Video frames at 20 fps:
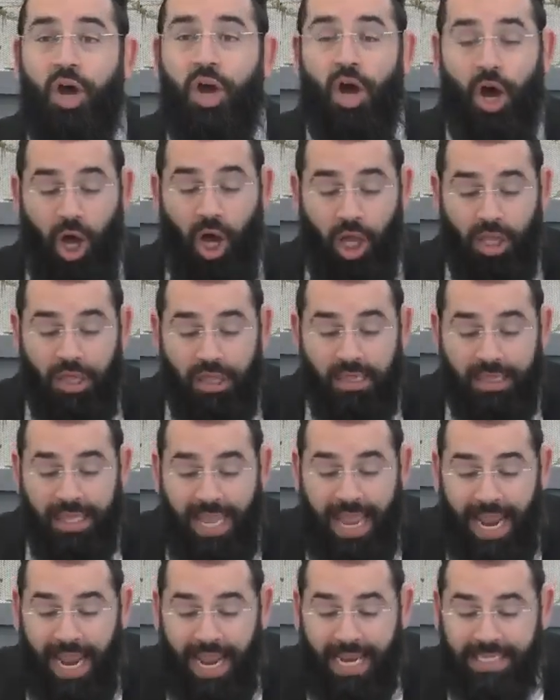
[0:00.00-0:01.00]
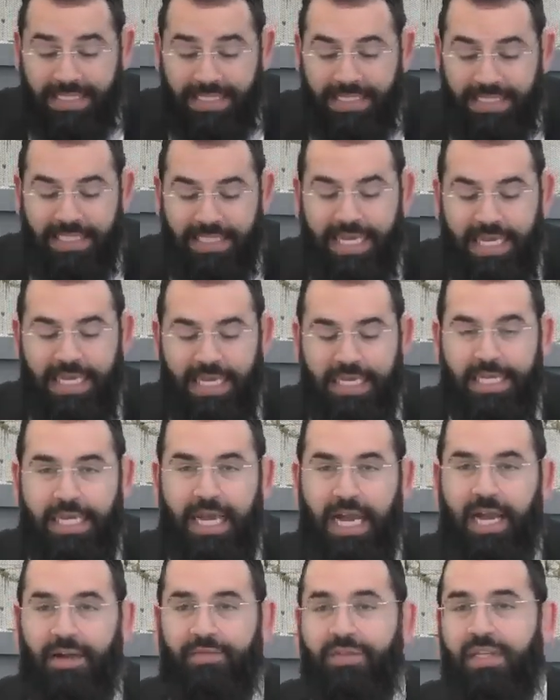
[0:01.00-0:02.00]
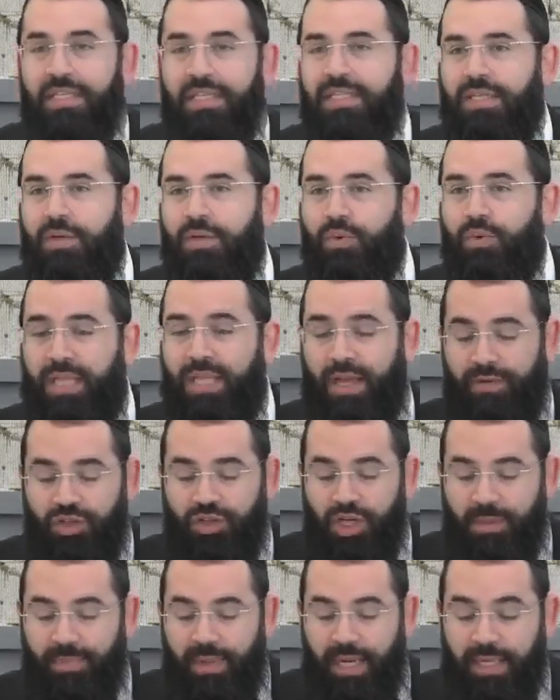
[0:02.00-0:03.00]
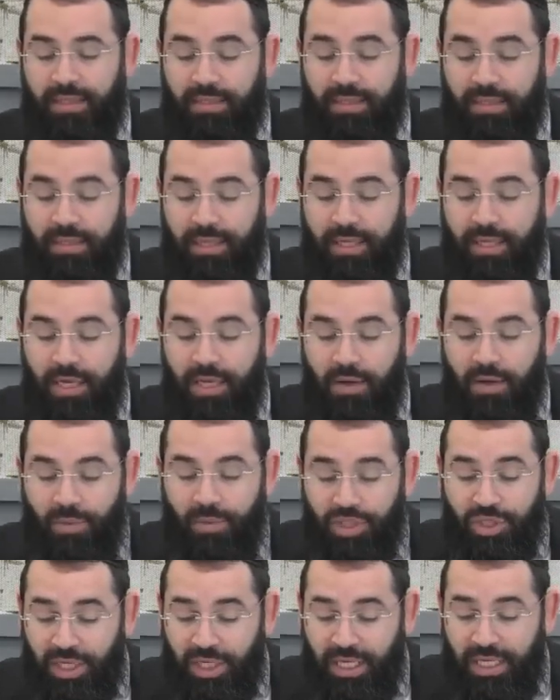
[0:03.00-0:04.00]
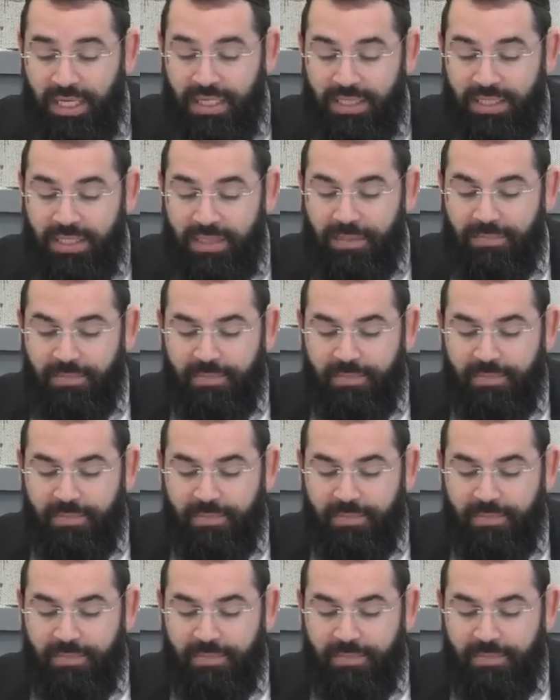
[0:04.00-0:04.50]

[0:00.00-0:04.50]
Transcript: unless you have the Zechut of Shabbat, which is